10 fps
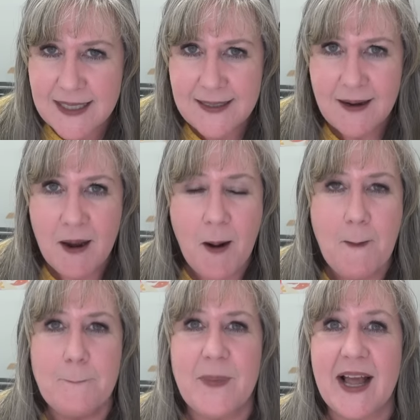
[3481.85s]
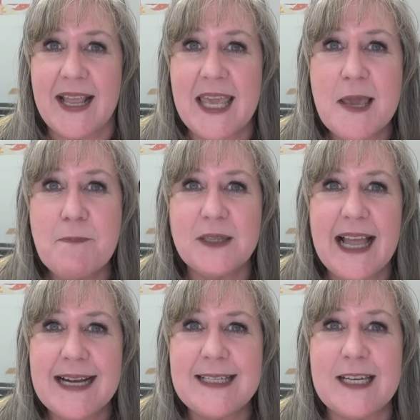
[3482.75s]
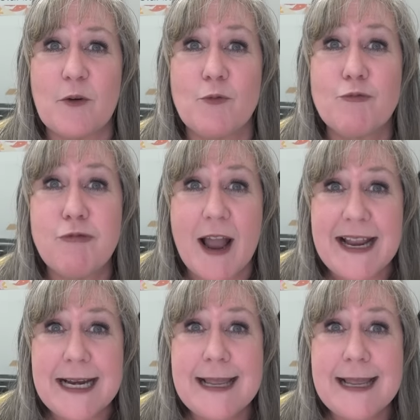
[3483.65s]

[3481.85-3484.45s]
it, but he planted it right